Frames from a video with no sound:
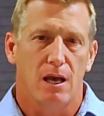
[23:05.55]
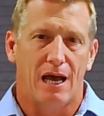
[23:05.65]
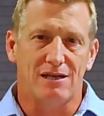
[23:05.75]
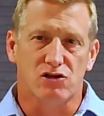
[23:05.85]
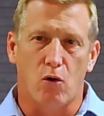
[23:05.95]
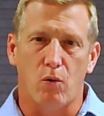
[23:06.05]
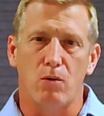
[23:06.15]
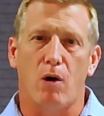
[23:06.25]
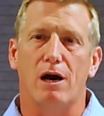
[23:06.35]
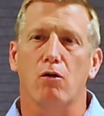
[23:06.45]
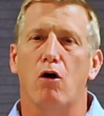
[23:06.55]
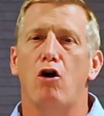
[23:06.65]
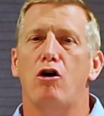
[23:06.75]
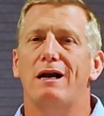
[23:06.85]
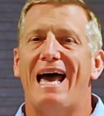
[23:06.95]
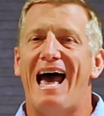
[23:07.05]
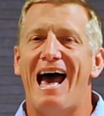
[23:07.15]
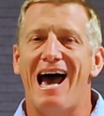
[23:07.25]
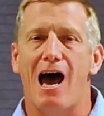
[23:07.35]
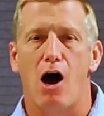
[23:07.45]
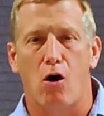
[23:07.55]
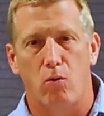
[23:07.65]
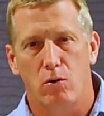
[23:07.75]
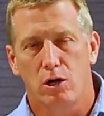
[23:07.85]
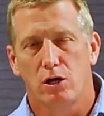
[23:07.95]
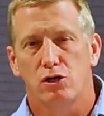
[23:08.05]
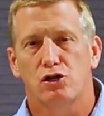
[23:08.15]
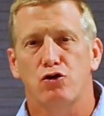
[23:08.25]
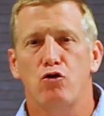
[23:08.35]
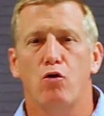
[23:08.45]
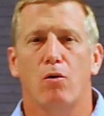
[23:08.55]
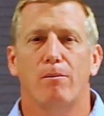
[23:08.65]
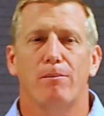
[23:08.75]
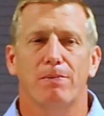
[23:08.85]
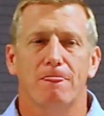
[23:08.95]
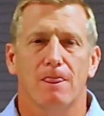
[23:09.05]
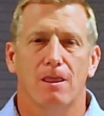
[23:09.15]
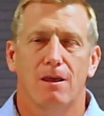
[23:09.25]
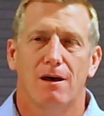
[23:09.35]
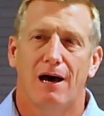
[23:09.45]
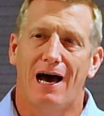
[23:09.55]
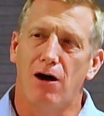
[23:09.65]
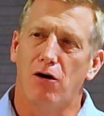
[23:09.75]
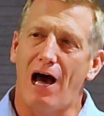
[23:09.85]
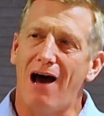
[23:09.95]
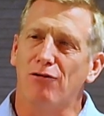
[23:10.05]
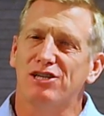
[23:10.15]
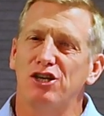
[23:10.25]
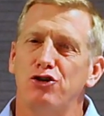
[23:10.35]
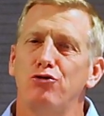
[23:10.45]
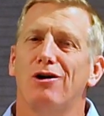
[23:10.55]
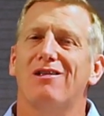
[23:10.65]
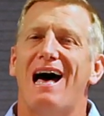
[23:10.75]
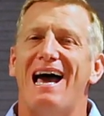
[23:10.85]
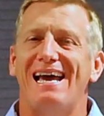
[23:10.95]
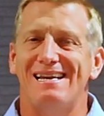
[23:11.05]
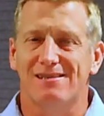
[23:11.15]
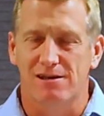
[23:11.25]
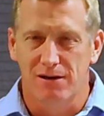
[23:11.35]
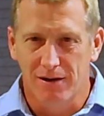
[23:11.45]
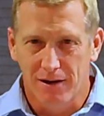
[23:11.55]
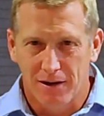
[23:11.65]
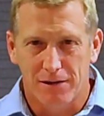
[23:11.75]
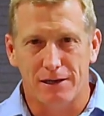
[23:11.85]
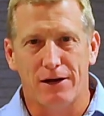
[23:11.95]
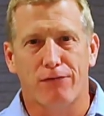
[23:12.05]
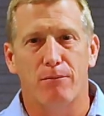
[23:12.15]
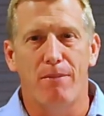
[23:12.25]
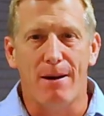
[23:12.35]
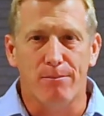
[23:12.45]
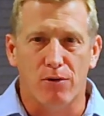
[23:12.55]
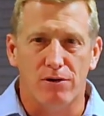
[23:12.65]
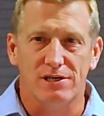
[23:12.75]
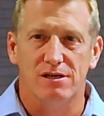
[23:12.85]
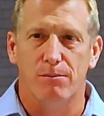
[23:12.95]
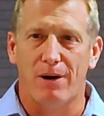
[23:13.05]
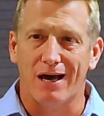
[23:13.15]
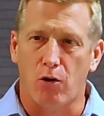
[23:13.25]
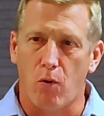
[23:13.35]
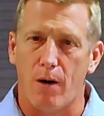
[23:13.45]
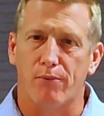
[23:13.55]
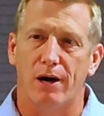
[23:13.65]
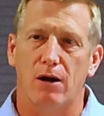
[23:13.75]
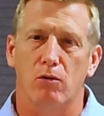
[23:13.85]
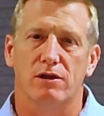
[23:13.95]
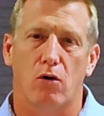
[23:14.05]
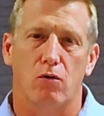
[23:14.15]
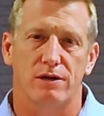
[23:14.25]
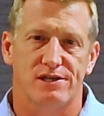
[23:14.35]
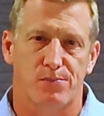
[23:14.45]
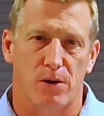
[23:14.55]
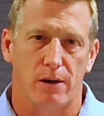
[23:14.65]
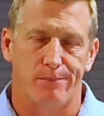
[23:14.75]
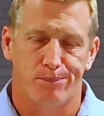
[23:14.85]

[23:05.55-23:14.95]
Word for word: And so we want to learn how to how, how to utilize the different members by cooperating with the Holy Spirit.